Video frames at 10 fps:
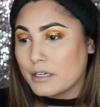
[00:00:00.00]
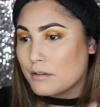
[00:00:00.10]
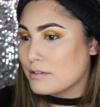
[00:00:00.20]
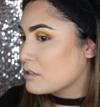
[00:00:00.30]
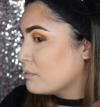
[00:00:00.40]

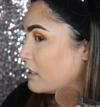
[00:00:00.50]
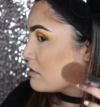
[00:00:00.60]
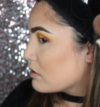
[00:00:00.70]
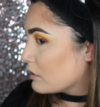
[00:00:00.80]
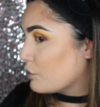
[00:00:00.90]
because this one
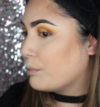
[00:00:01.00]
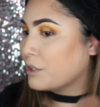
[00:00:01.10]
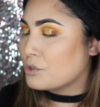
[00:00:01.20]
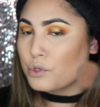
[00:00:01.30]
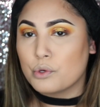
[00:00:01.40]
is a little
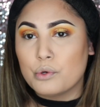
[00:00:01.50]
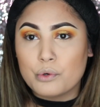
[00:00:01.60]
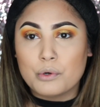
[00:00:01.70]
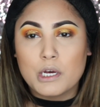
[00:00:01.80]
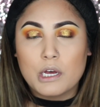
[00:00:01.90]
bit
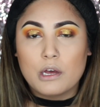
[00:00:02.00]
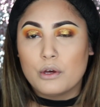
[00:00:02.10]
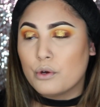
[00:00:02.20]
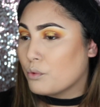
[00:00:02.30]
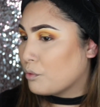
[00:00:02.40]
too
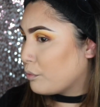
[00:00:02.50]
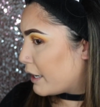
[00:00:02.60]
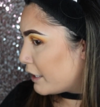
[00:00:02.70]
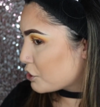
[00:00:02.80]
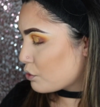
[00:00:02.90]

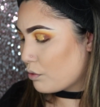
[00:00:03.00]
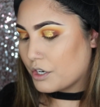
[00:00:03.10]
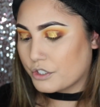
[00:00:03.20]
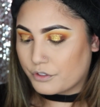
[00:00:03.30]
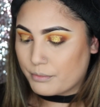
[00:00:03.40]
reddish
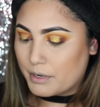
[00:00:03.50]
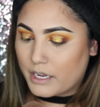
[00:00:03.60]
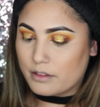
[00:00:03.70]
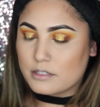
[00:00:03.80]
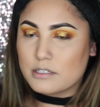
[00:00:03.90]
orange for me,
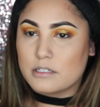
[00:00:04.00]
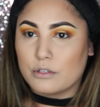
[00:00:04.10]
and this is a